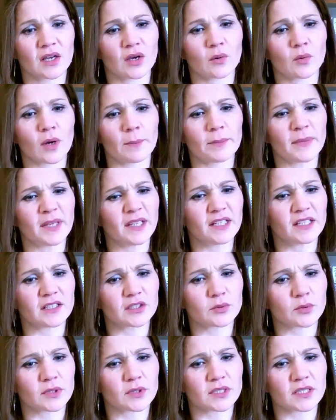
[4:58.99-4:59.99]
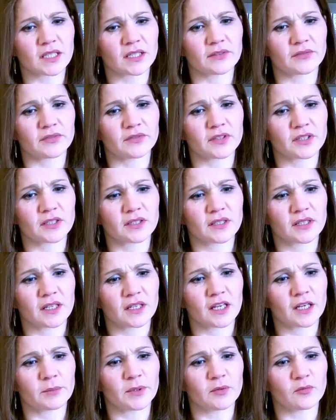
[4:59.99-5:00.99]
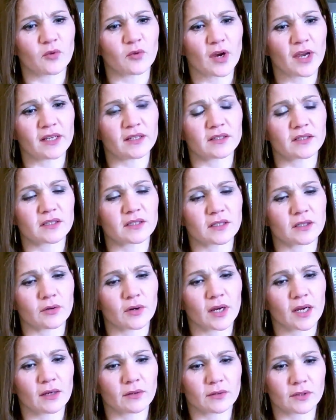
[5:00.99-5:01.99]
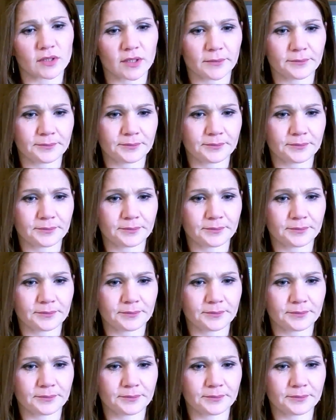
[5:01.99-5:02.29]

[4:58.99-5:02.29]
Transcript: where millions once lived, had been razed to the ground.